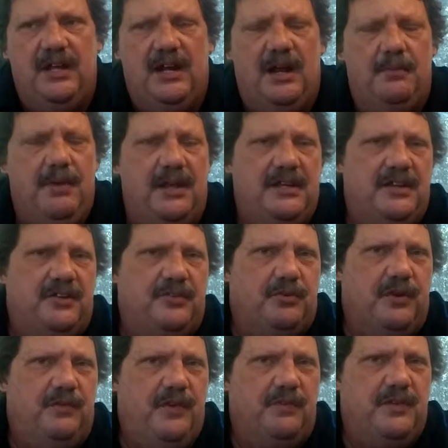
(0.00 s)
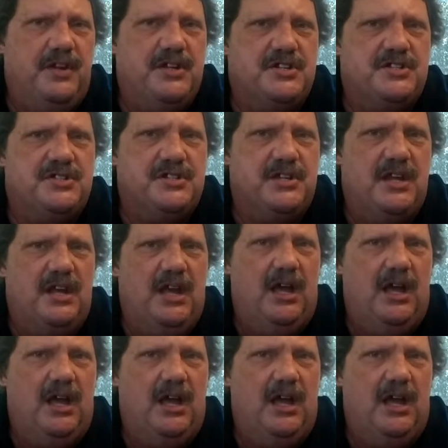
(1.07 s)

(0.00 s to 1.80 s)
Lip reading: and I made the 350 as